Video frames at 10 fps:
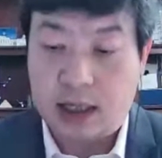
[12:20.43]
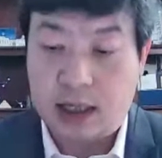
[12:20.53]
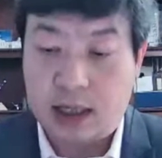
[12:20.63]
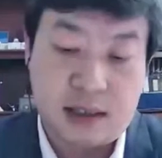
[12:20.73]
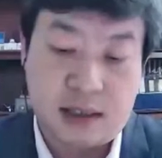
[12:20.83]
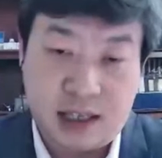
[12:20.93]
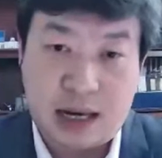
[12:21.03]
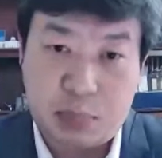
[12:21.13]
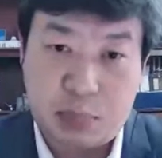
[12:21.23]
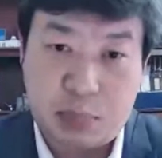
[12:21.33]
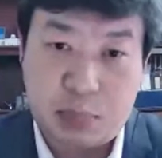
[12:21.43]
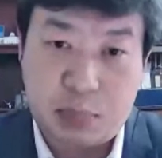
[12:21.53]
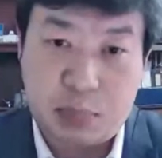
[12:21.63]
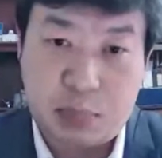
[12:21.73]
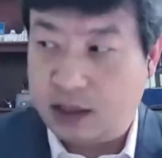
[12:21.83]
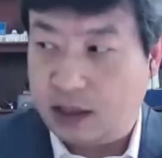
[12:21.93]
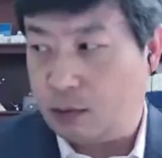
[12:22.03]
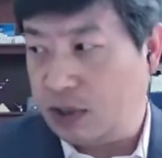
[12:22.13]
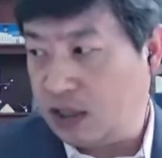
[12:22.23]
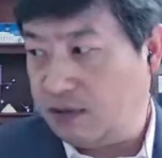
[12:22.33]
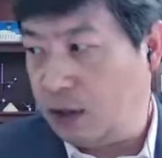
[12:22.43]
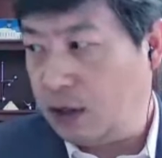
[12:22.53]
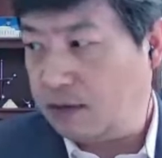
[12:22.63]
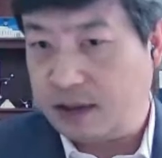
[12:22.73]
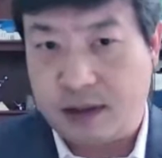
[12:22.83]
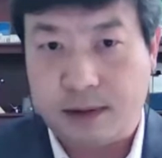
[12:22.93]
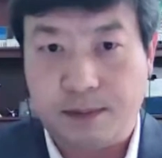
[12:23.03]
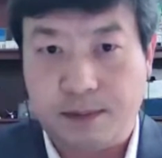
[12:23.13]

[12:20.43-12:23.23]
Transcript: CNIPA must be the receiving office.